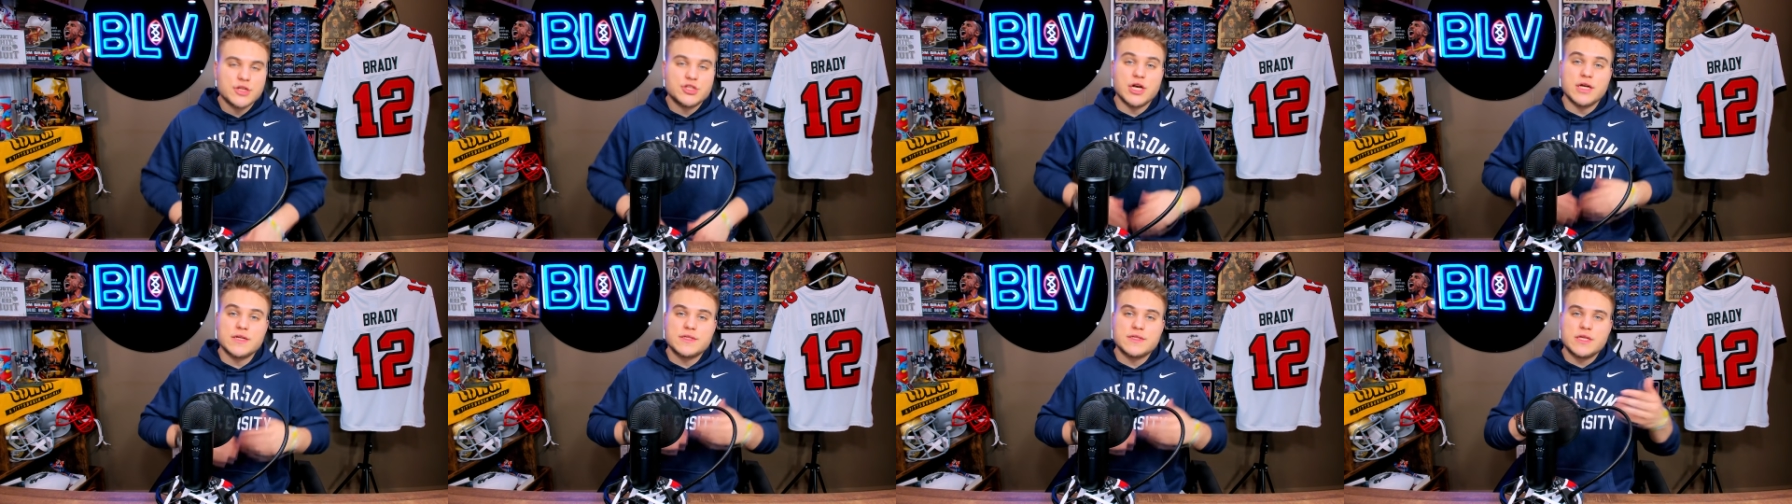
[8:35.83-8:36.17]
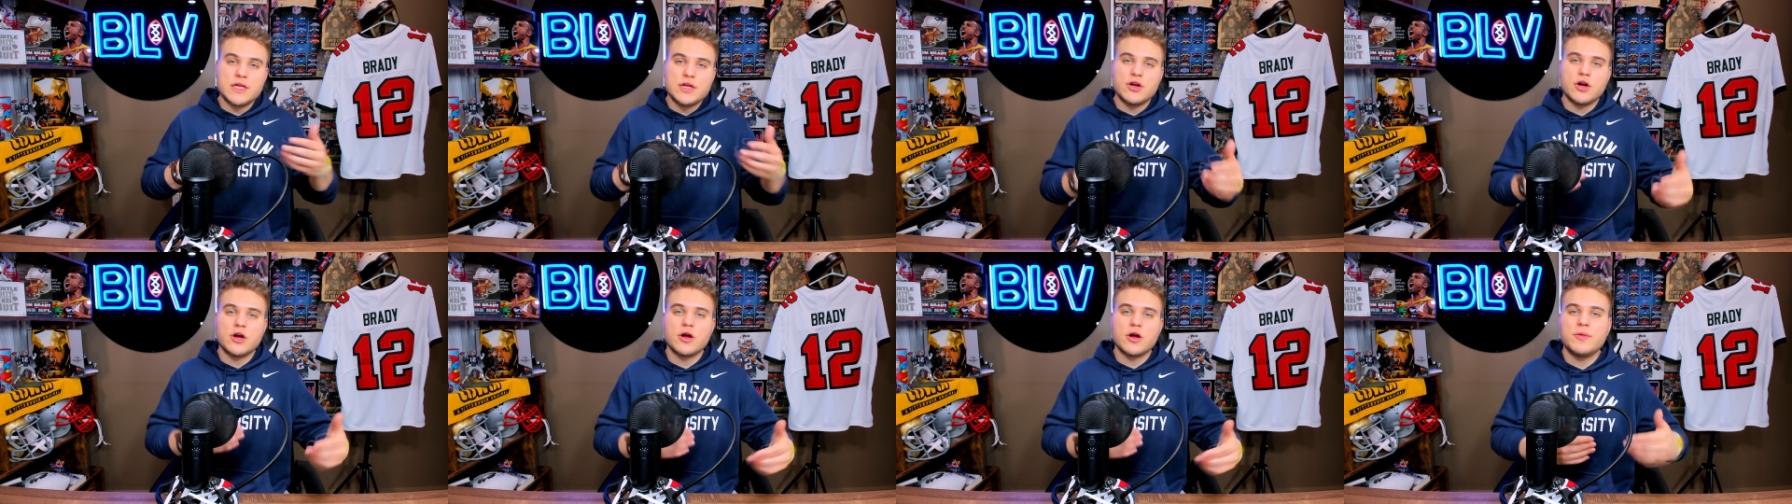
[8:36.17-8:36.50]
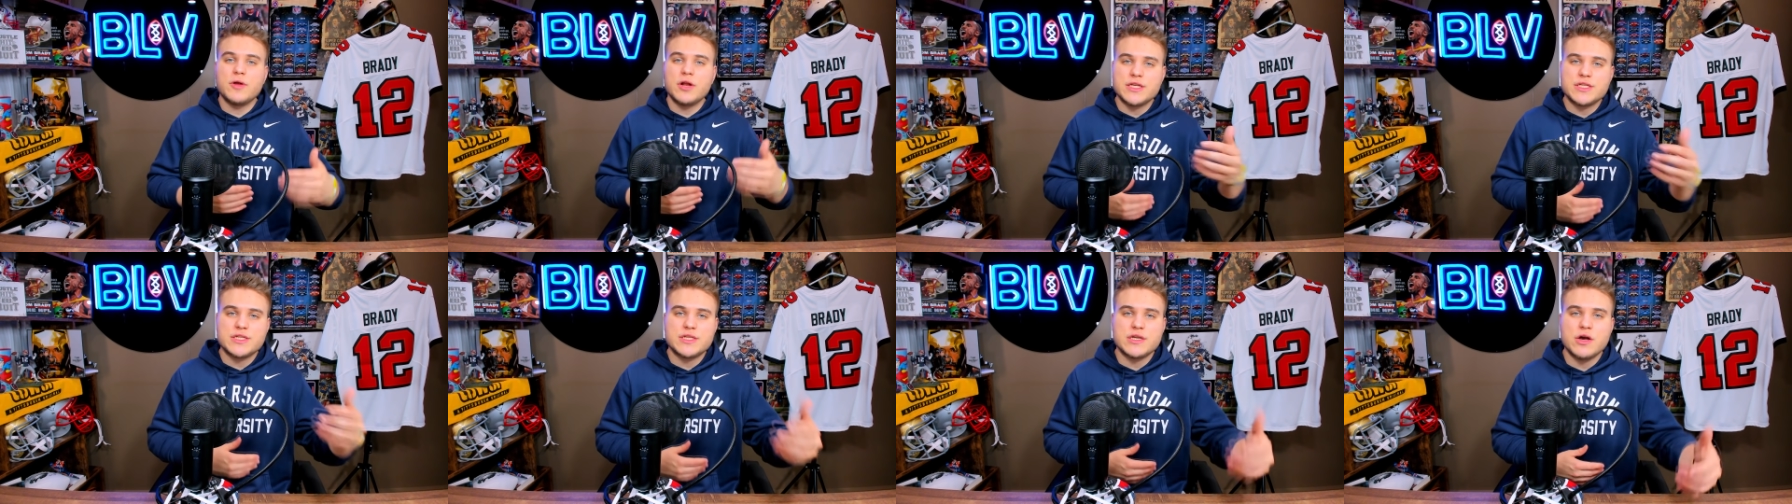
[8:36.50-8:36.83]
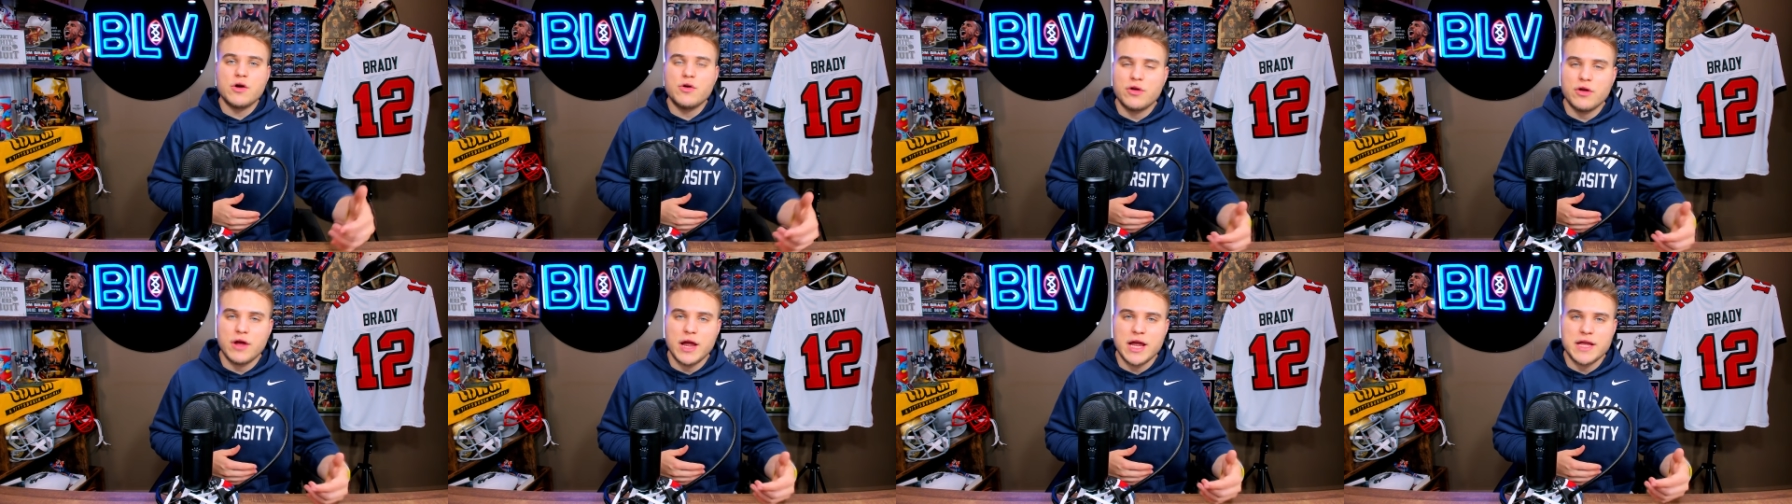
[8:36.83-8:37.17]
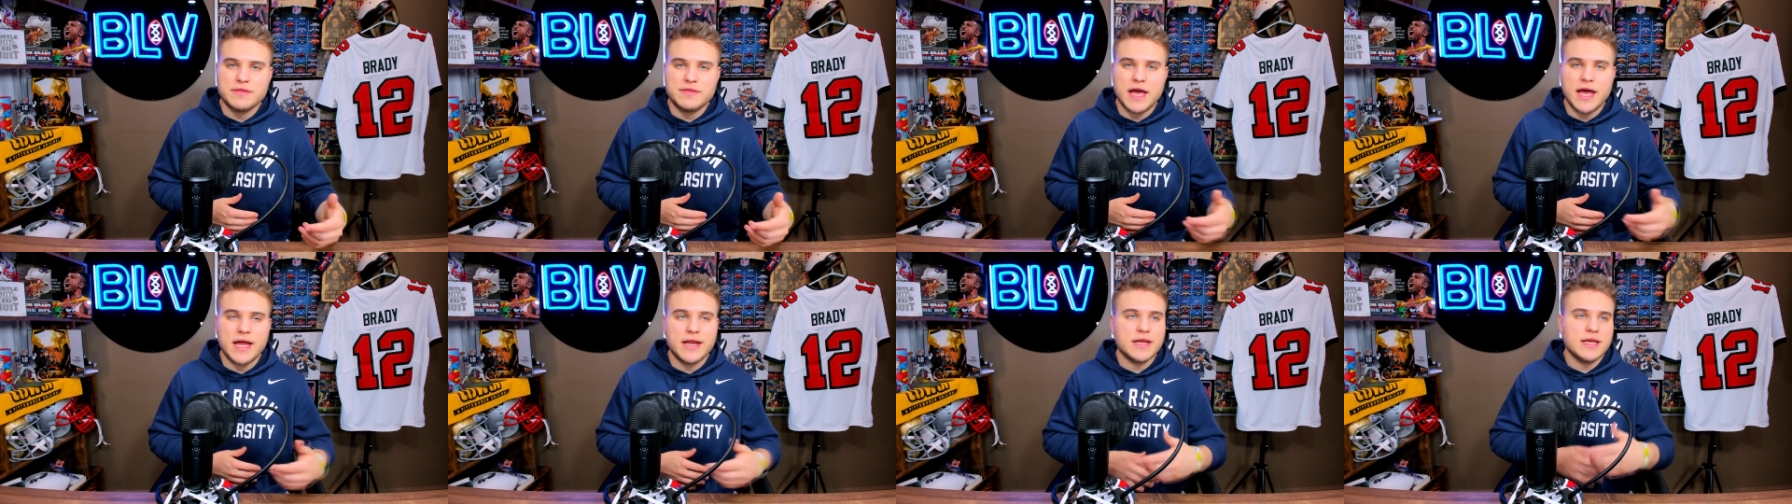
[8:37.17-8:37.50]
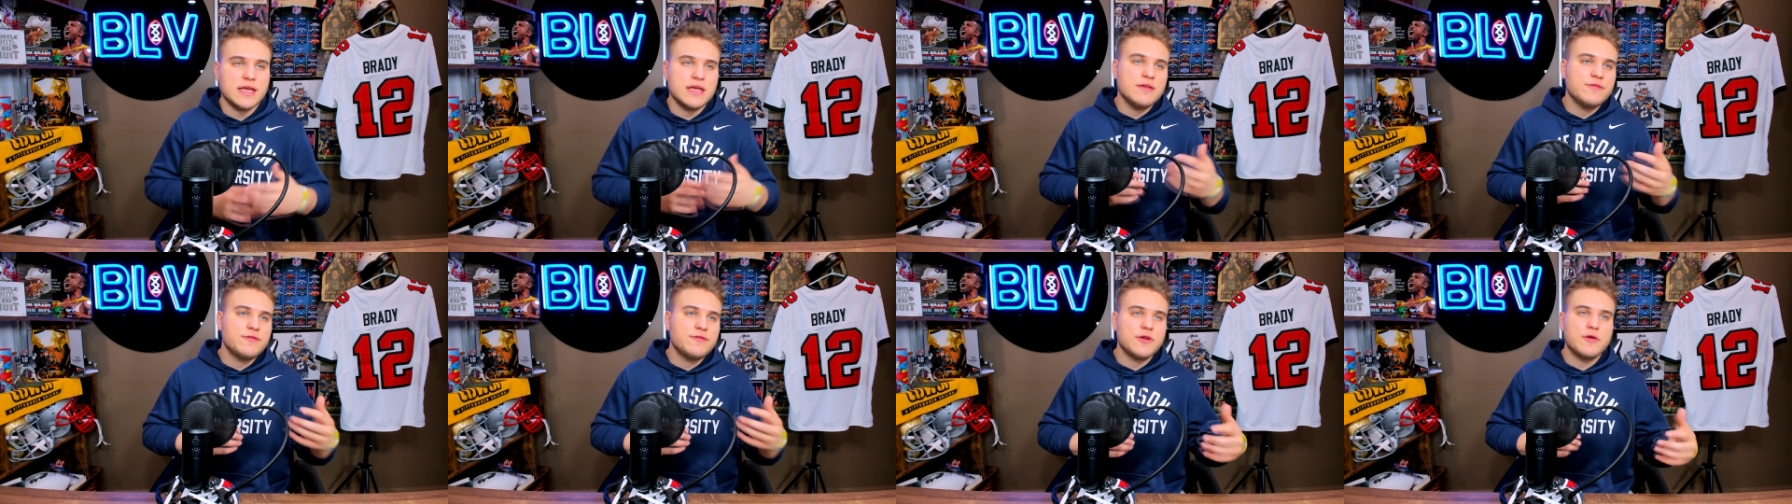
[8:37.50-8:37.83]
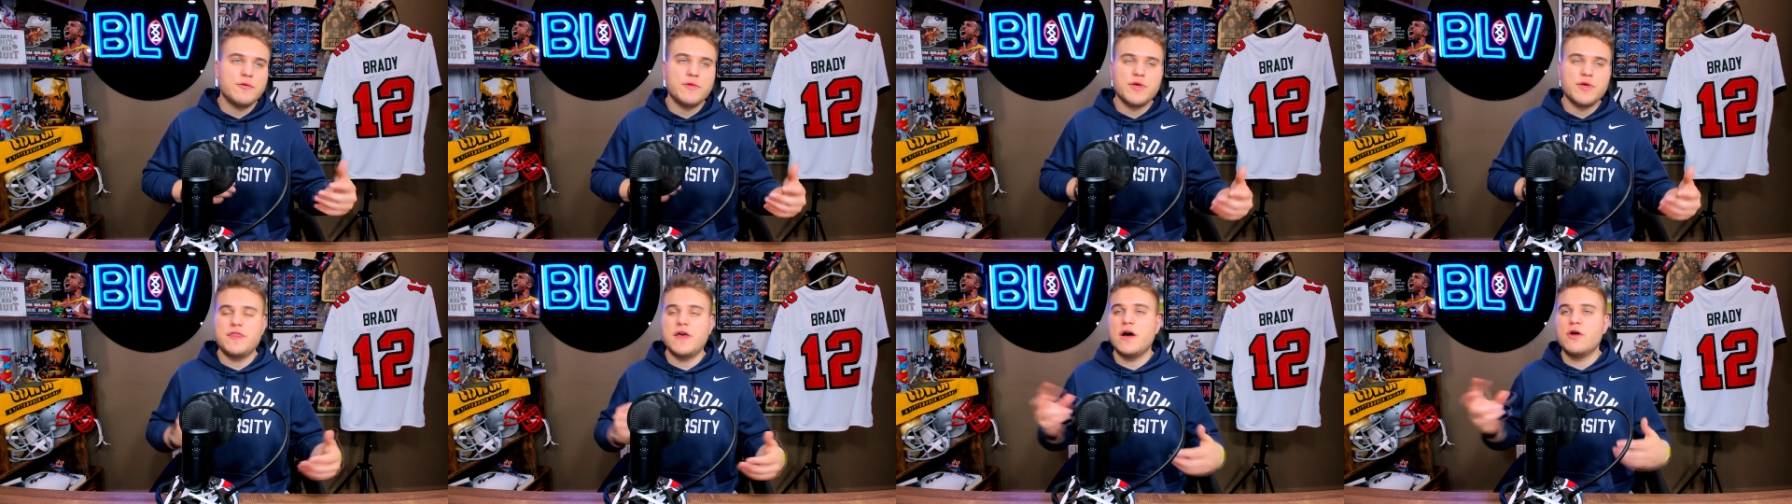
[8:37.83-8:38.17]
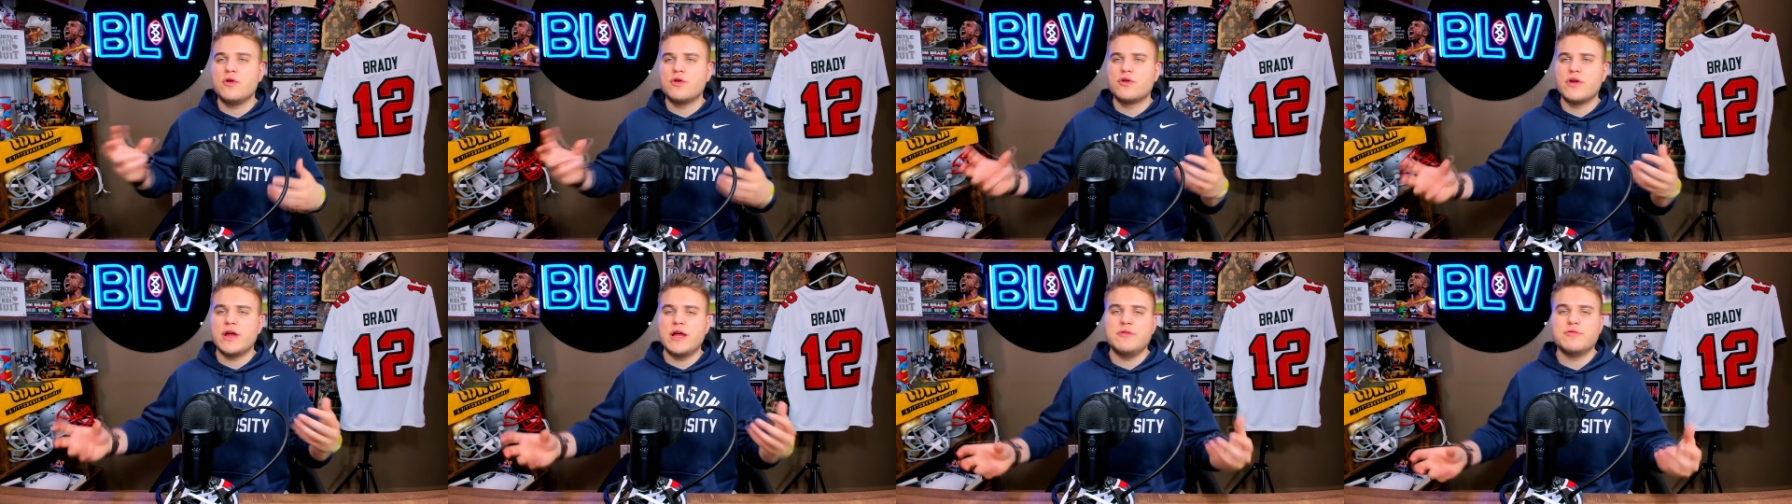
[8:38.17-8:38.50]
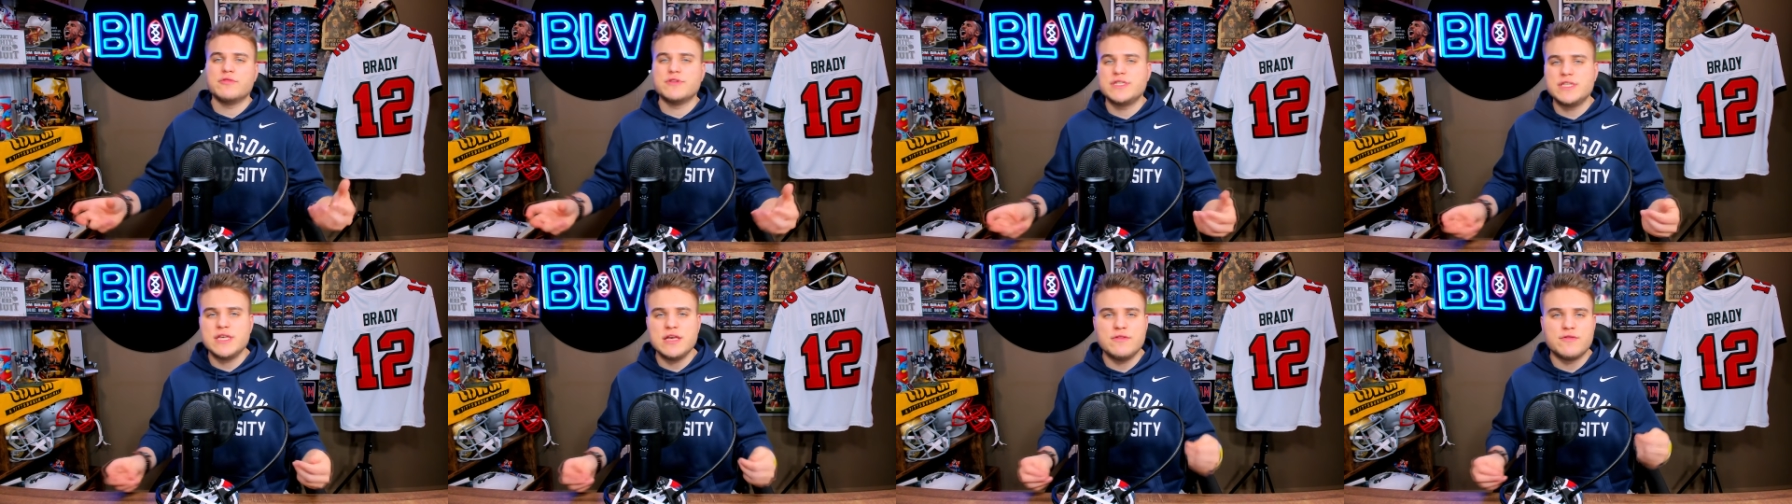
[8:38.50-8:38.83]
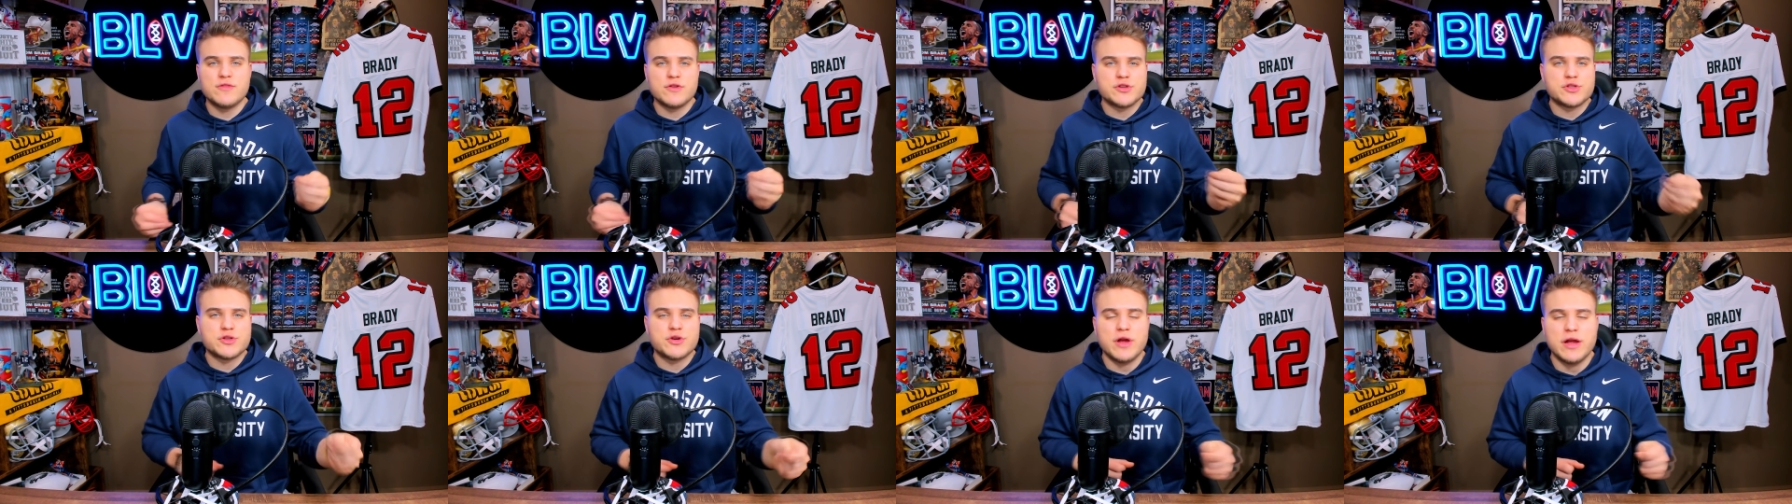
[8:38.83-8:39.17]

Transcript: Justin Herbert is so great that even without great receivers,